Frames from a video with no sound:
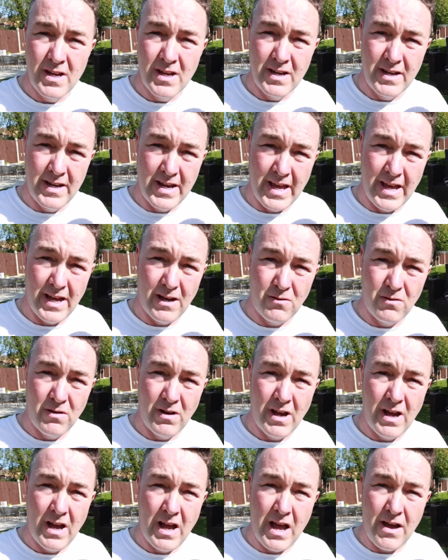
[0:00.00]
Now,
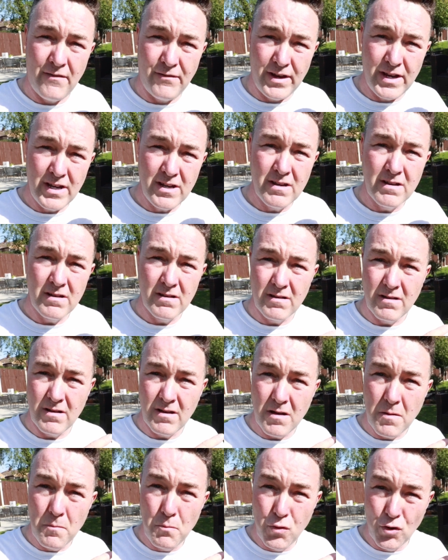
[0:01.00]
having
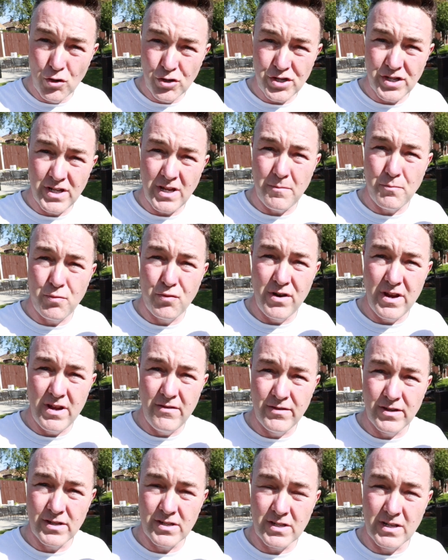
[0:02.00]
brushed it
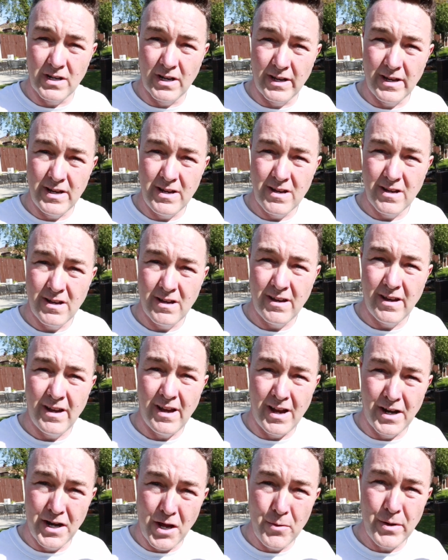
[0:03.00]
previously,
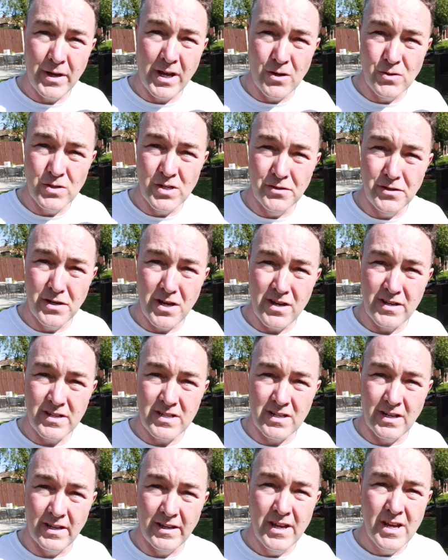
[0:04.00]
I know it goes on
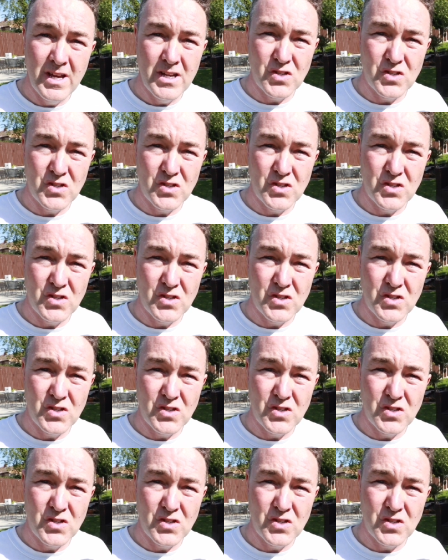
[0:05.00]
nicely.